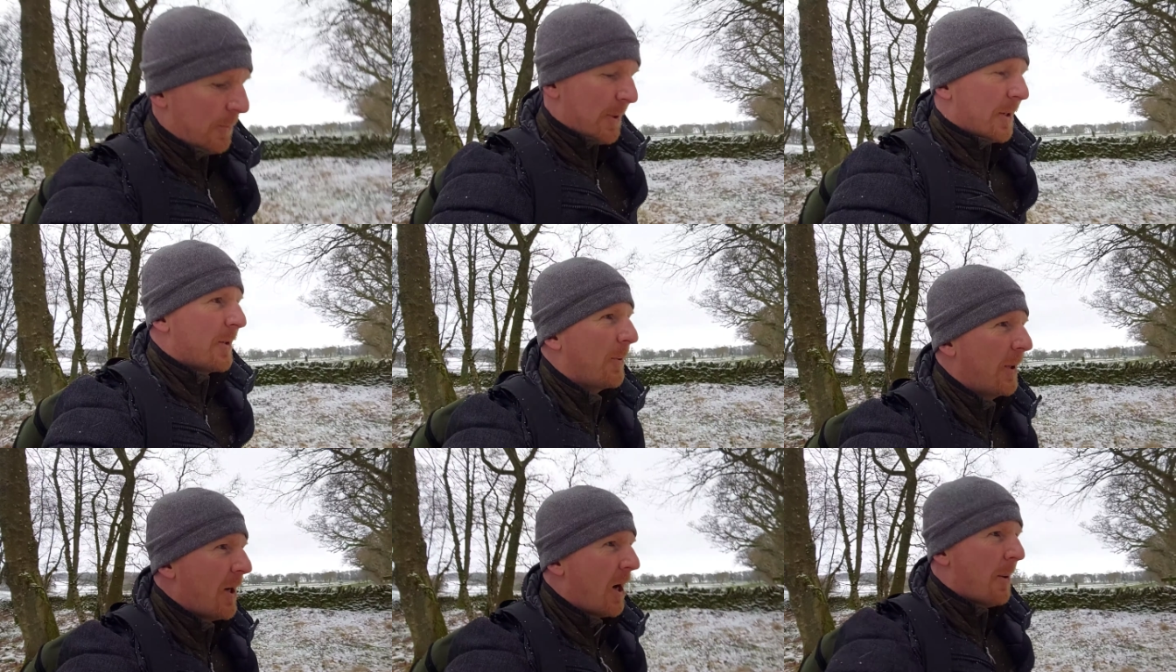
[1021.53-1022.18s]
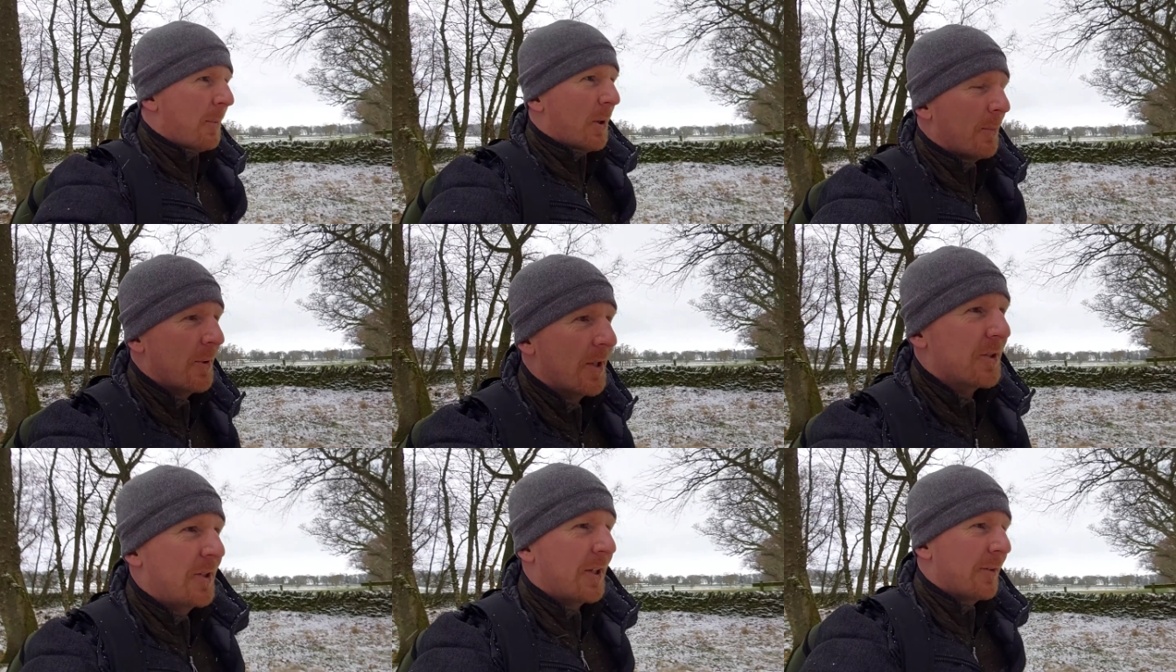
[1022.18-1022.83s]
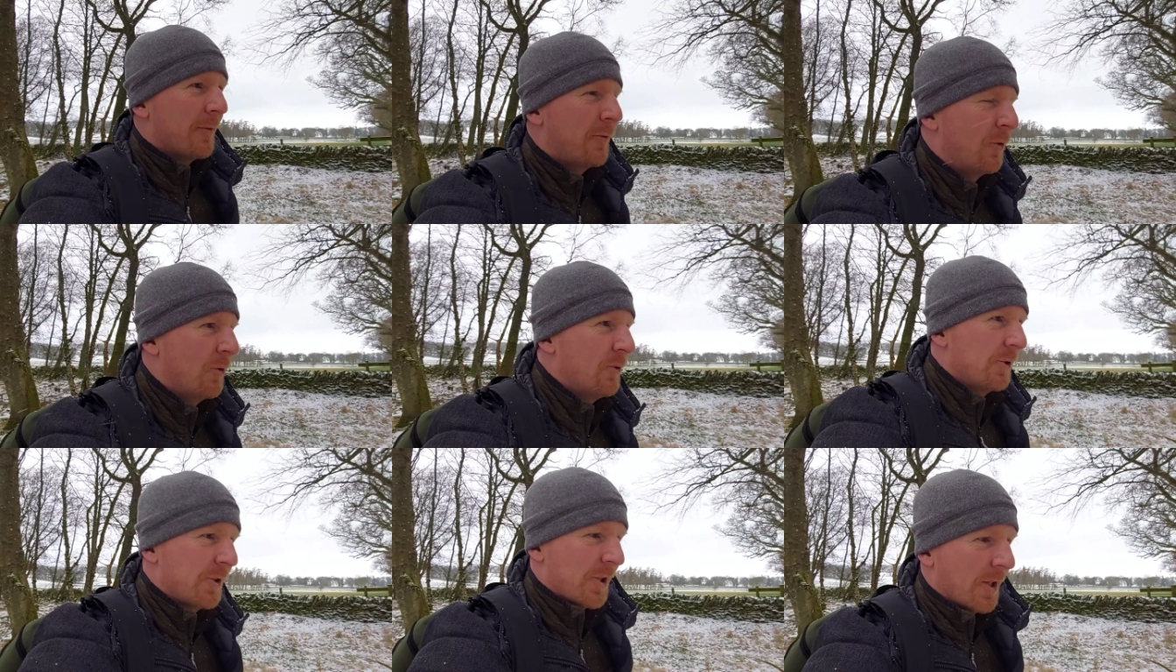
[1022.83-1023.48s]
we've been quite happy up there taking
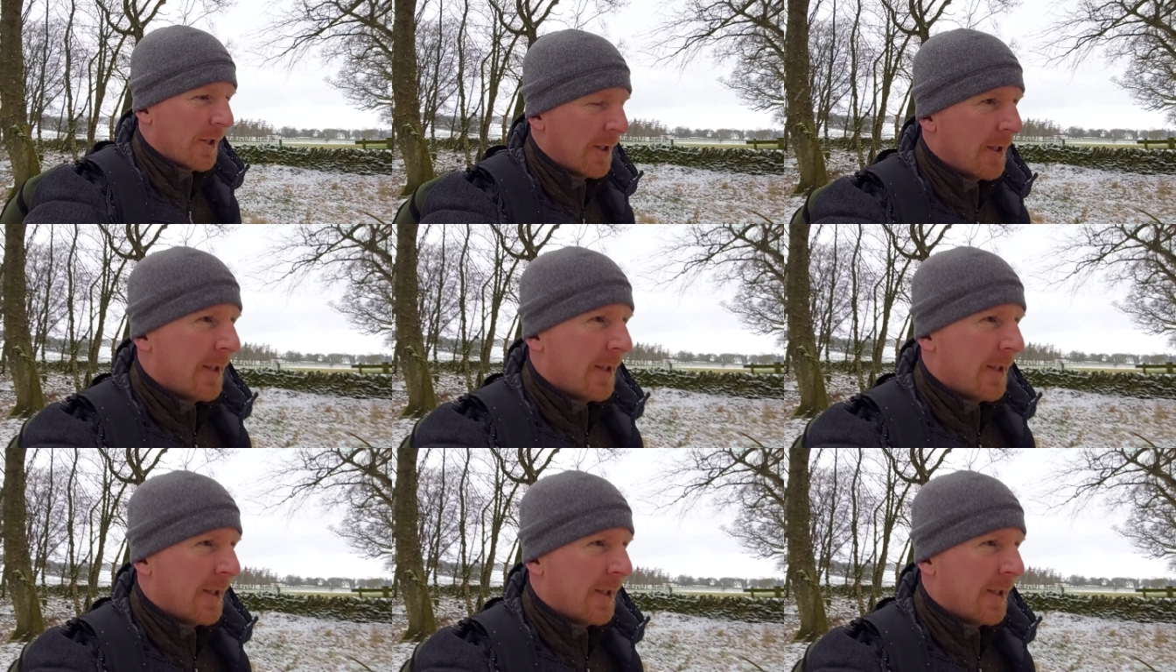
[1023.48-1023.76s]
photos